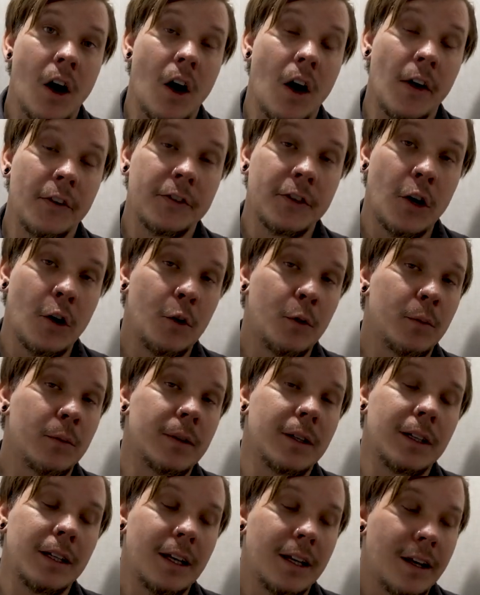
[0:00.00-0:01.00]
Also,
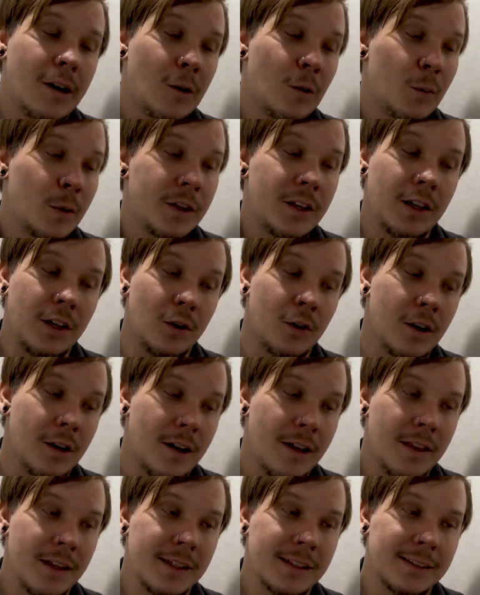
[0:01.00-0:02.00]
you know, with a
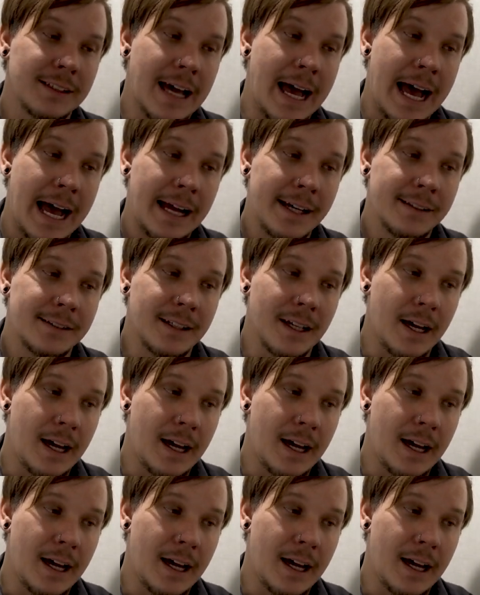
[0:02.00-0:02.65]
unit of this size,